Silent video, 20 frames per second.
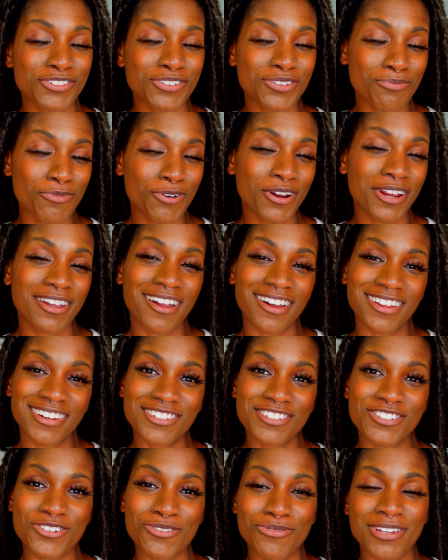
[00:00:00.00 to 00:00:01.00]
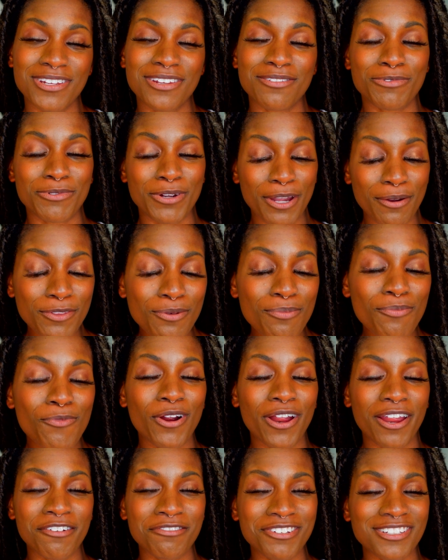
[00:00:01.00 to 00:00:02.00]
the more I got into it, the more
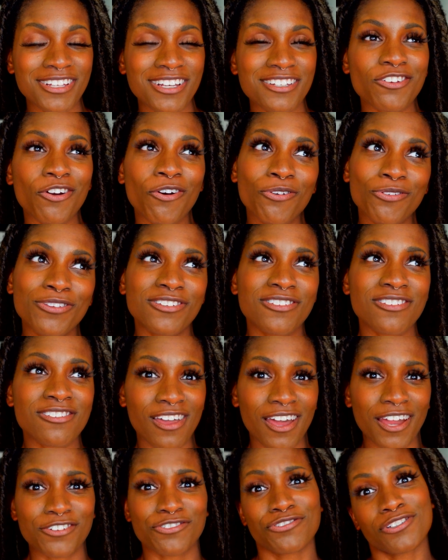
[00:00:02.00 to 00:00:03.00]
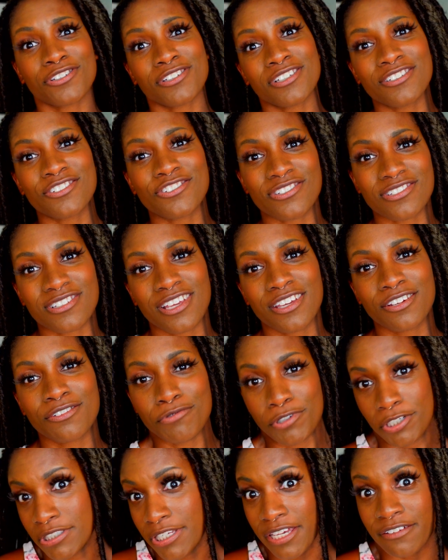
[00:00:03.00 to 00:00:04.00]
I realized, oh, this is actually just like
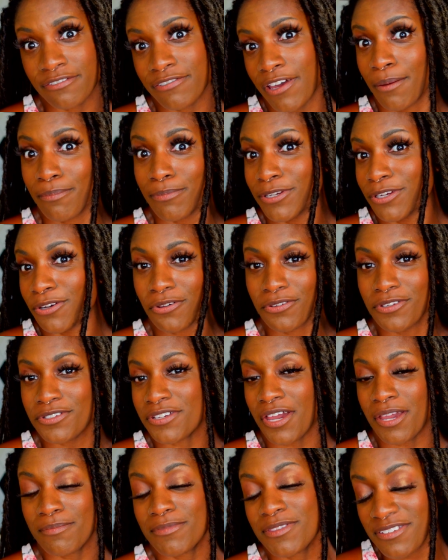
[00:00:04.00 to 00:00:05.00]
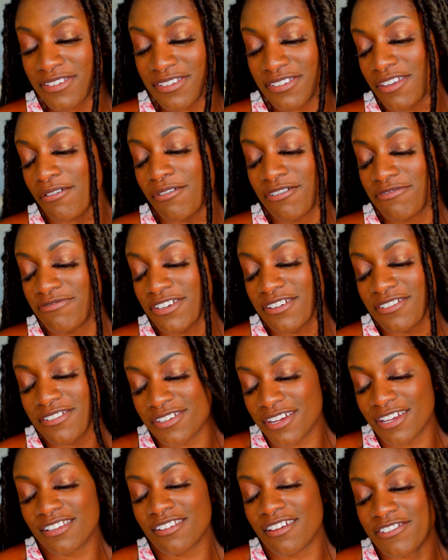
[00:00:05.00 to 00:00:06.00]
real life happening all the time, and this is how I feel and
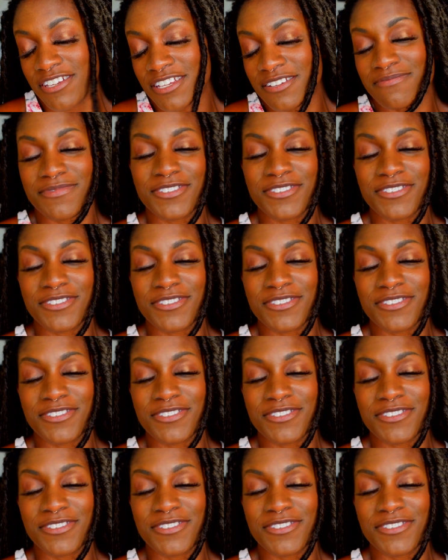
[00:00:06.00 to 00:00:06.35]
I love it.